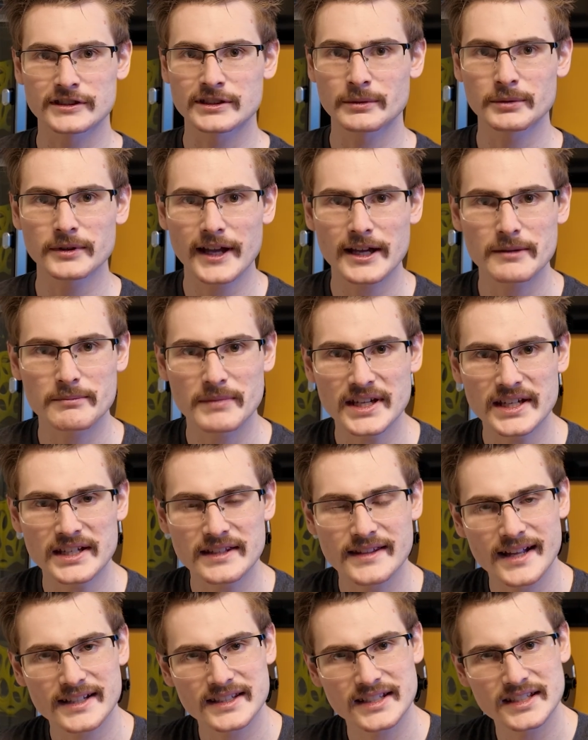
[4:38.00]
someone like me
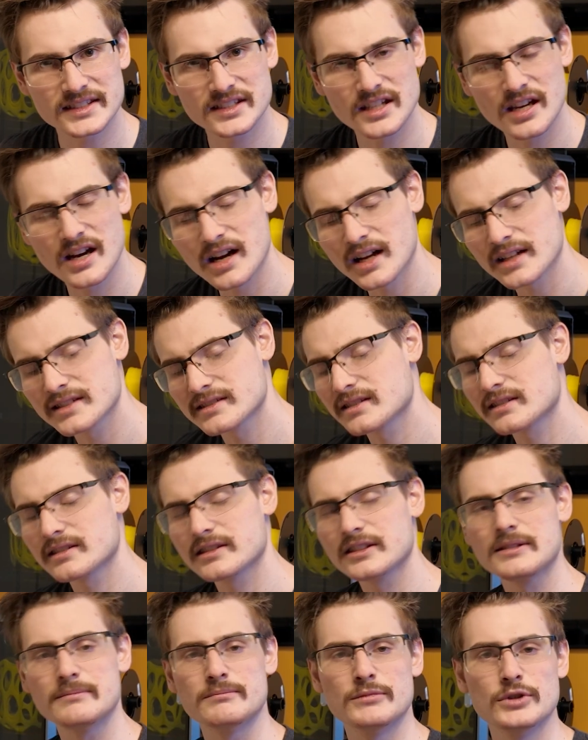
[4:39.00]
that is
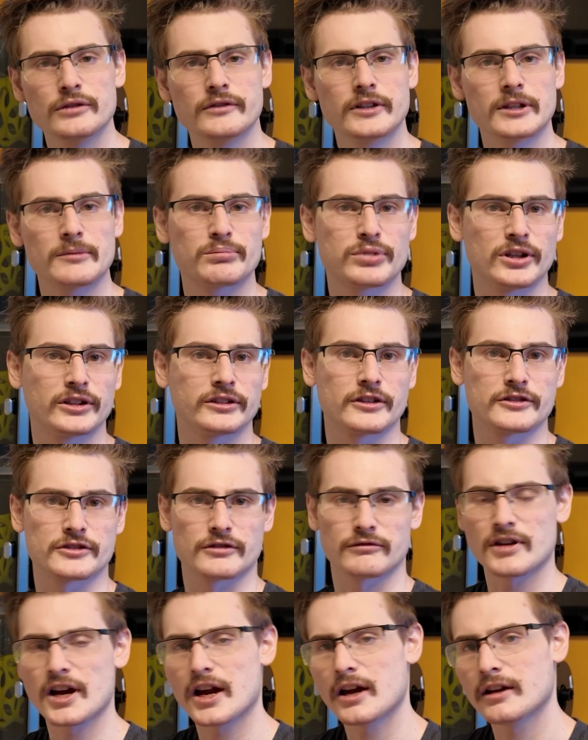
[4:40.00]
constantly moving printers
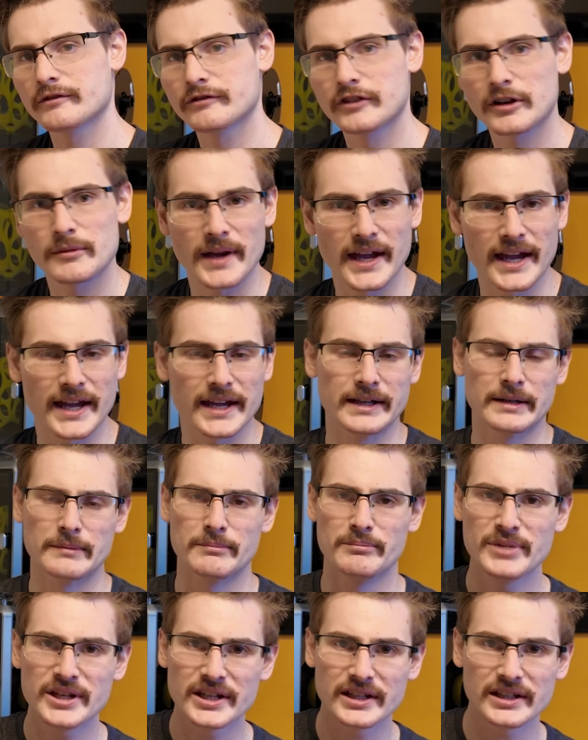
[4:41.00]
around from A to
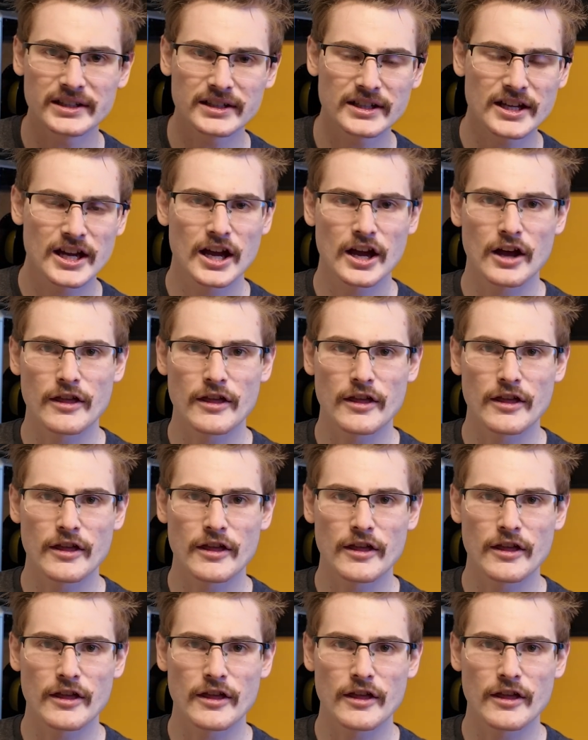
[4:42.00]
B,